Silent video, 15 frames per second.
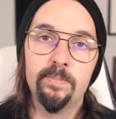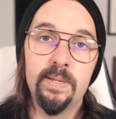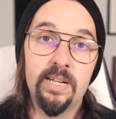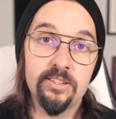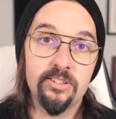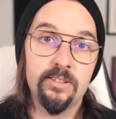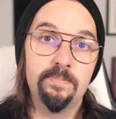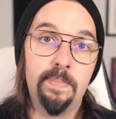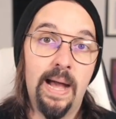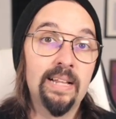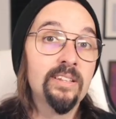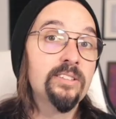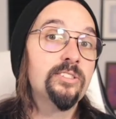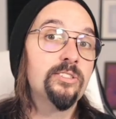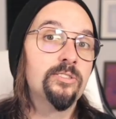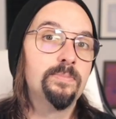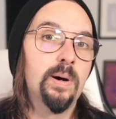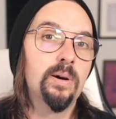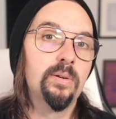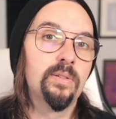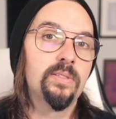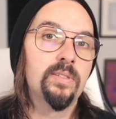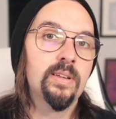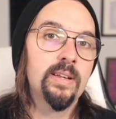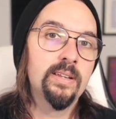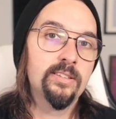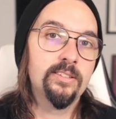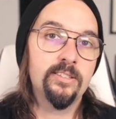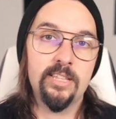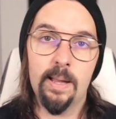because it balances both.
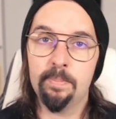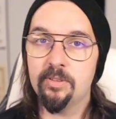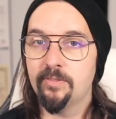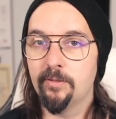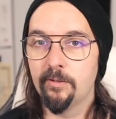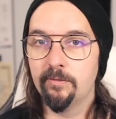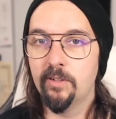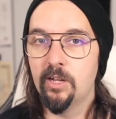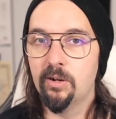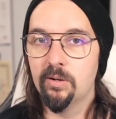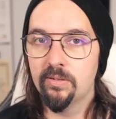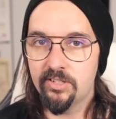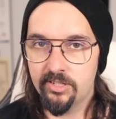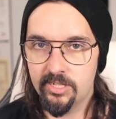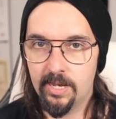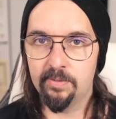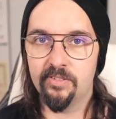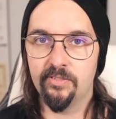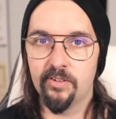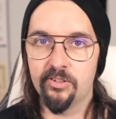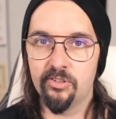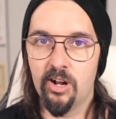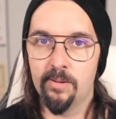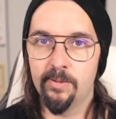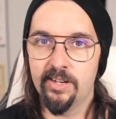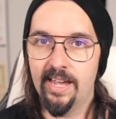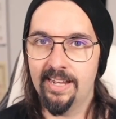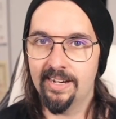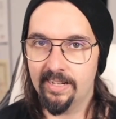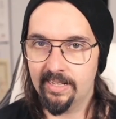Steps for flow, skips for drama,
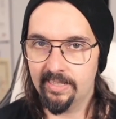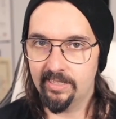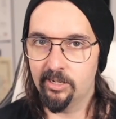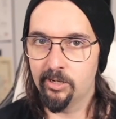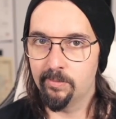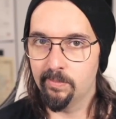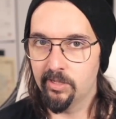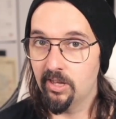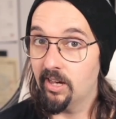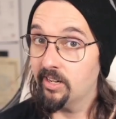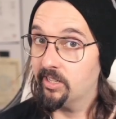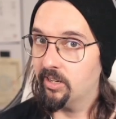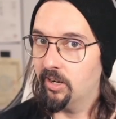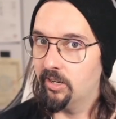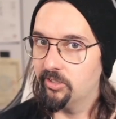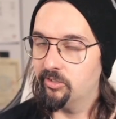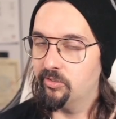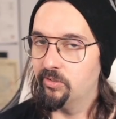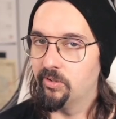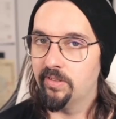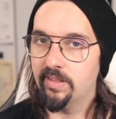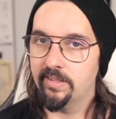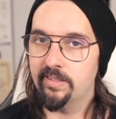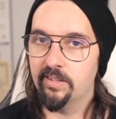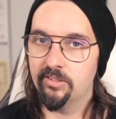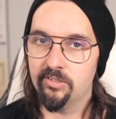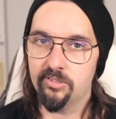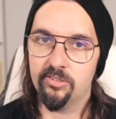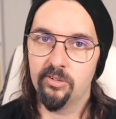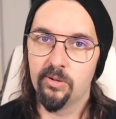and a clear melodic contour that tells
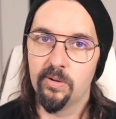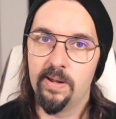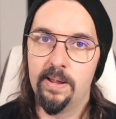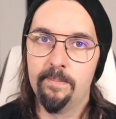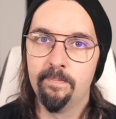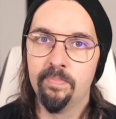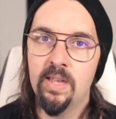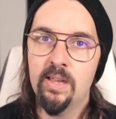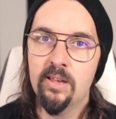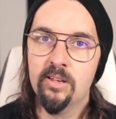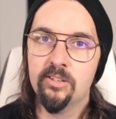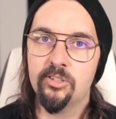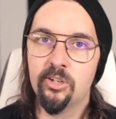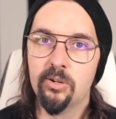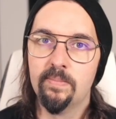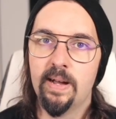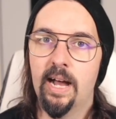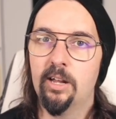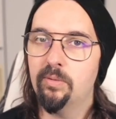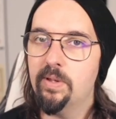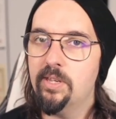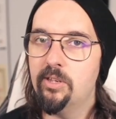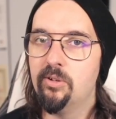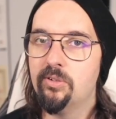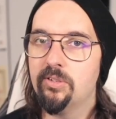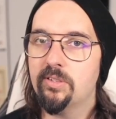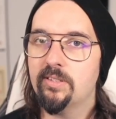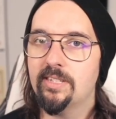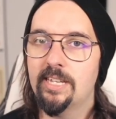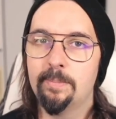a story. So how do we use
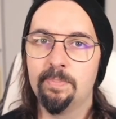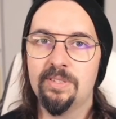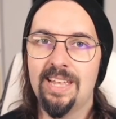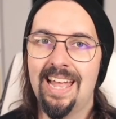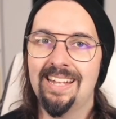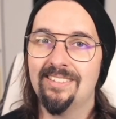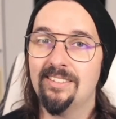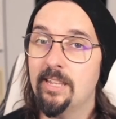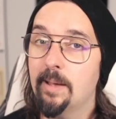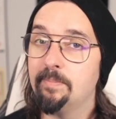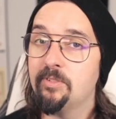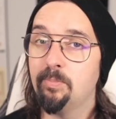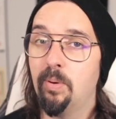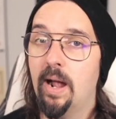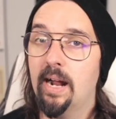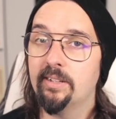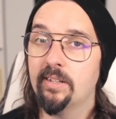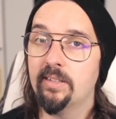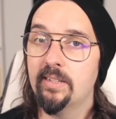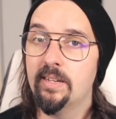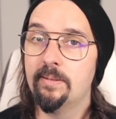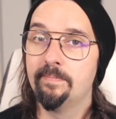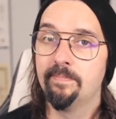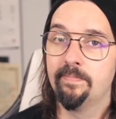skips and steps practically?